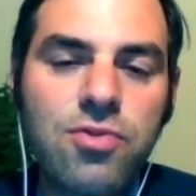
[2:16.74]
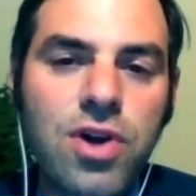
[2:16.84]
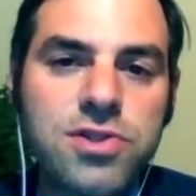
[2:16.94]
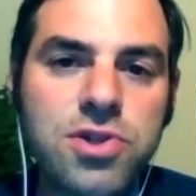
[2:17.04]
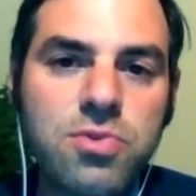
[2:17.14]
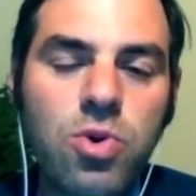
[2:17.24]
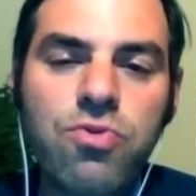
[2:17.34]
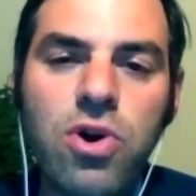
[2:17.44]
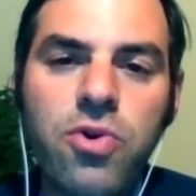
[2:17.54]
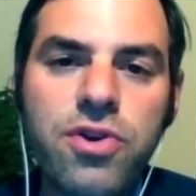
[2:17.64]
Russia will
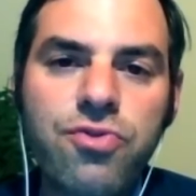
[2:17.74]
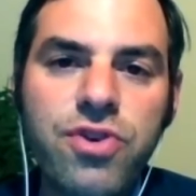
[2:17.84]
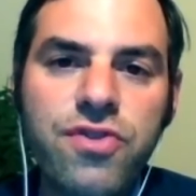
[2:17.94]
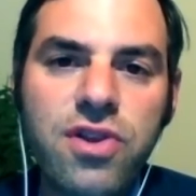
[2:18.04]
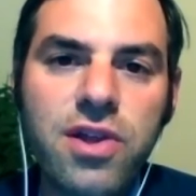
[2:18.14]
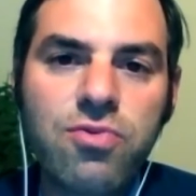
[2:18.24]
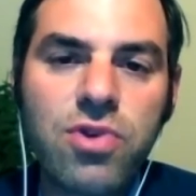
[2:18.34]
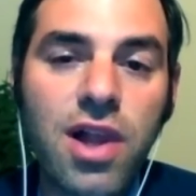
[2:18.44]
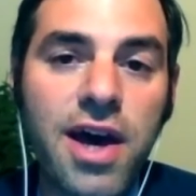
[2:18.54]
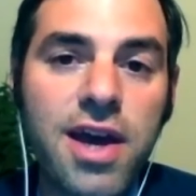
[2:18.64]
grow increasingly
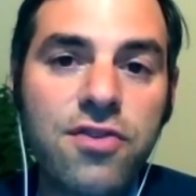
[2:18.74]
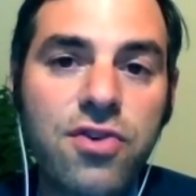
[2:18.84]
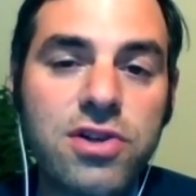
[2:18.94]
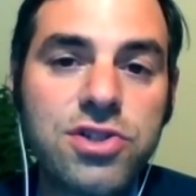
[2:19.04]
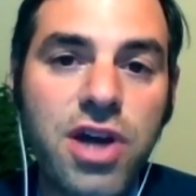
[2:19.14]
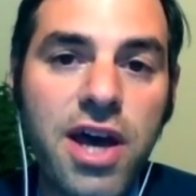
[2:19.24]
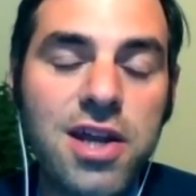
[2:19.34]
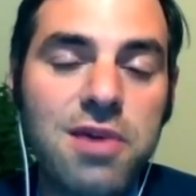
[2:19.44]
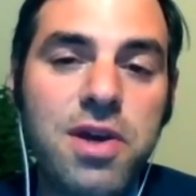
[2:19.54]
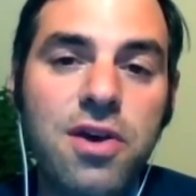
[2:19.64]
reliant on
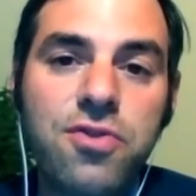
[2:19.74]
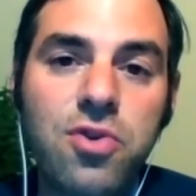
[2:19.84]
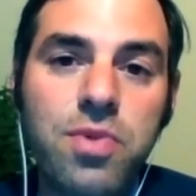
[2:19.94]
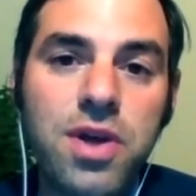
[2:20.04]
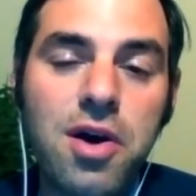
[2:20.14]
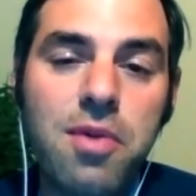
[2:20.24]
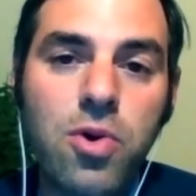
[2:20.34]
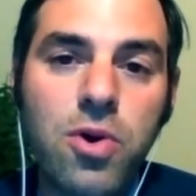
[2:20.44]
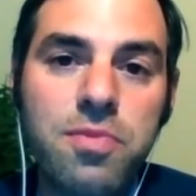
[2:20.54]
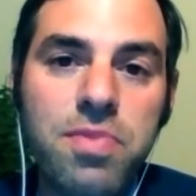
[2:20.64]
China because it'll become
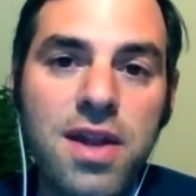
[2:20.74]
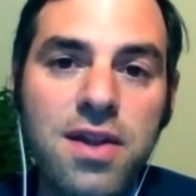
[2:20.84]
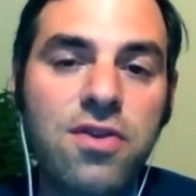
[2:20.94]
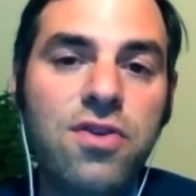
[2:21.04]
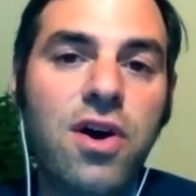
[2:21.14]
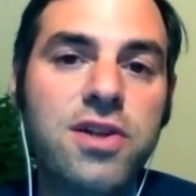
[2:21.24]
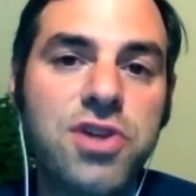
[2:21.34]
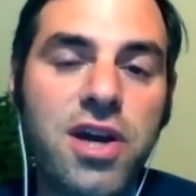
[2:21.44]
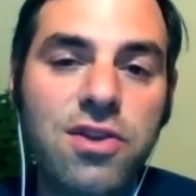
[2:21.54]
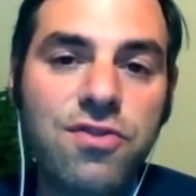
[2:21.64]
more dependent on
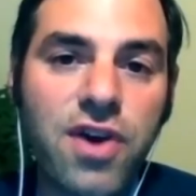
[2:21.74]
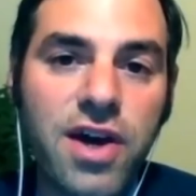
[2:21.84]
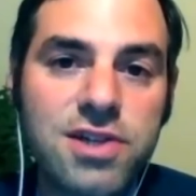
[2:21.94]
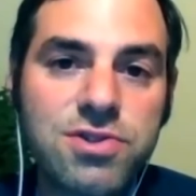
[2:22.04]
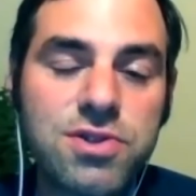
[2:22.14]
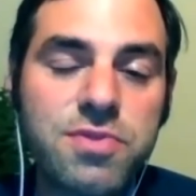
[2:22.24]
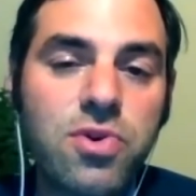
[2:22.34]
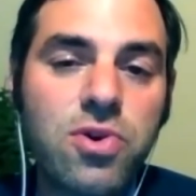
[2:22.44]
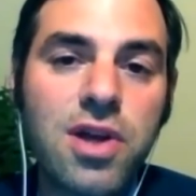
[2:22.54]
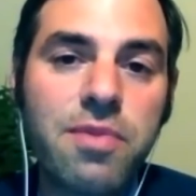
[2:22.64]
Chinese financial
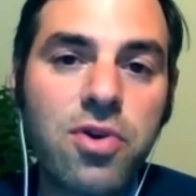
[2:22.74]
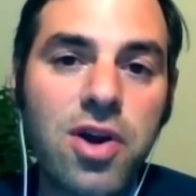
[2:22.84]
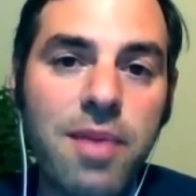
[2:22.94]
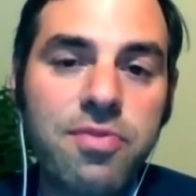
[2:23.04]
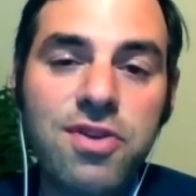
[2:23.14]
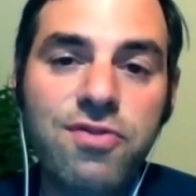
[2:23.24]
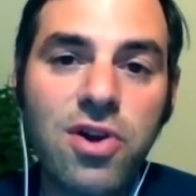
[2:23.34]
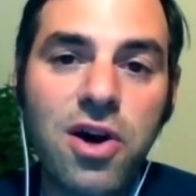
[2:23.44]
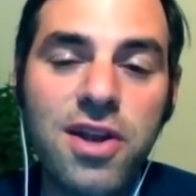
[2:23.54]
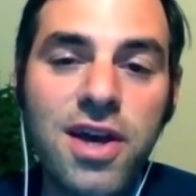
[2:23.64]
support and perhaps even
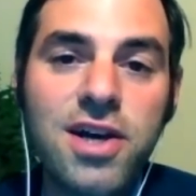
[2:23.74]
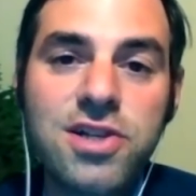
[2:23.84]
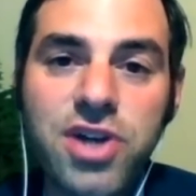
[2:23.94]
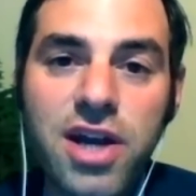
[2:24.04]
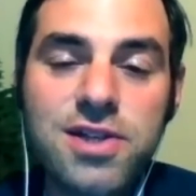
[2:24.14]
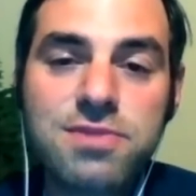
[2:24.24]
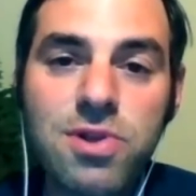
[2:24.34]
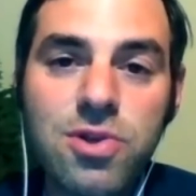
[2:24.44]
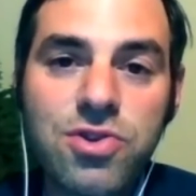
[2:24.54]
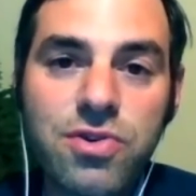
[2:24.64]
on Chinese
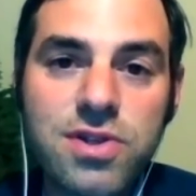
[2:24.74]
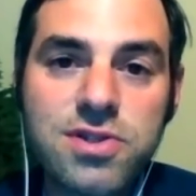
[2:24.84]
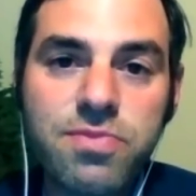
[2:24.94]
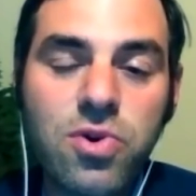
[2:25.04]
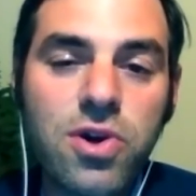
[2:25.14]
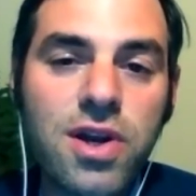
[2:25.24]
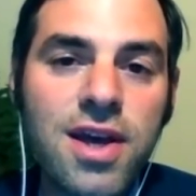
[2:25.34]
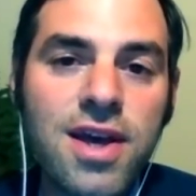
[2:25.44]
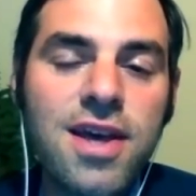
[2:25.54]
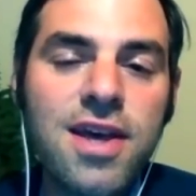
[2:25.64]
military support.